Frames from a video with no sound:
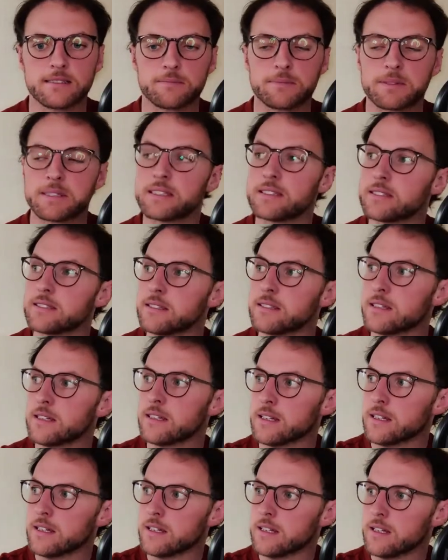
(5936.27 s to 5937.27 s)
been
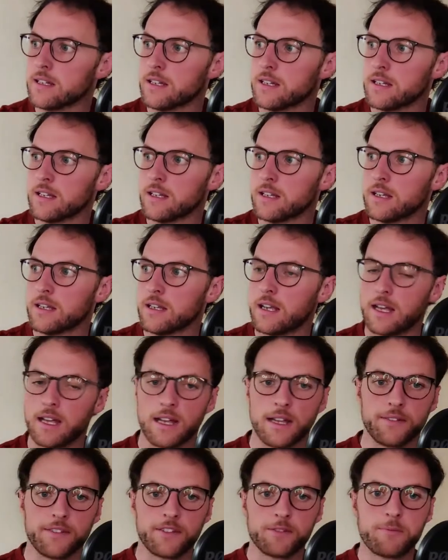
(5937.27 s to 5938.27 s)

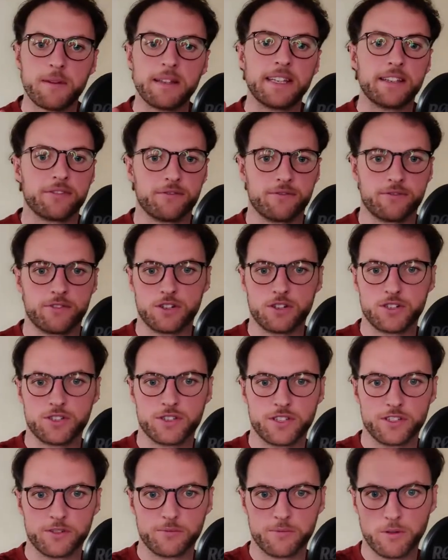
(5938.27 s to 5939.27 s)
there's many different versions,
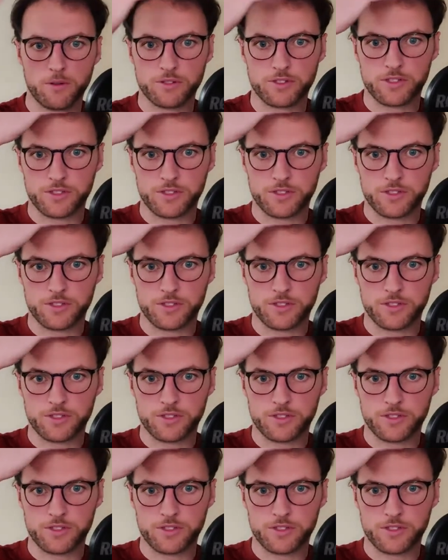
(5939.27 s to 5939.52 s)
I suppose.